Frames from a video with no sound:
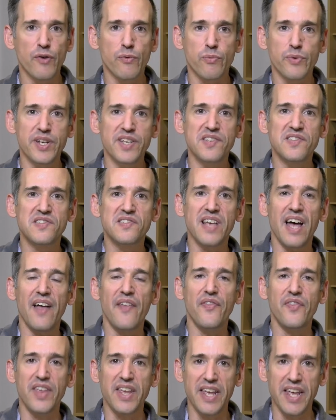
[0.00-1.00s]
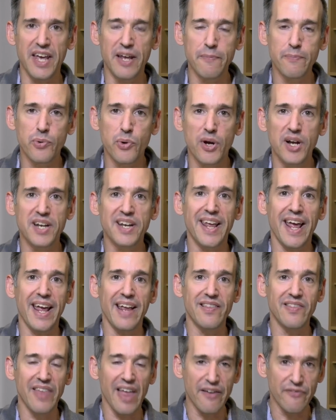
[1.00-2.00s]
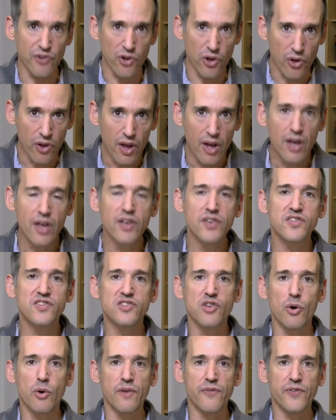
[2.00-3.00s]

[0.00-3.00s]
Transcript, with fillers: it reset the input gain level. So